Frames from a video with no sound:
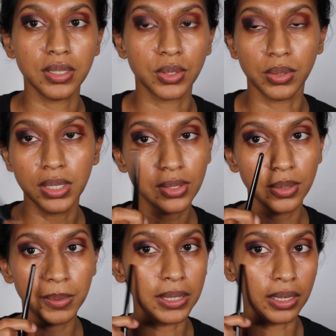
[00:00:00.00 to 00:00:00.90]
So this
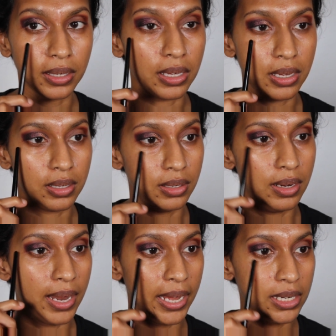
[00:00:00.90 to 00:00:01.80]
could be like a
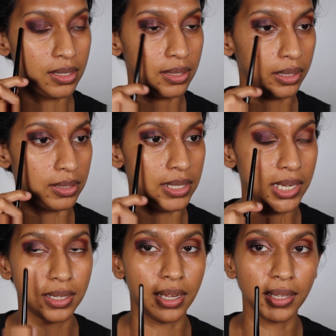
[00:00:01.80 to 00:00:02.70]
night, like a
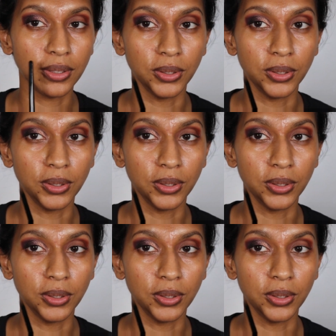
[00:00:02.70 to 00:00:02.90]
date night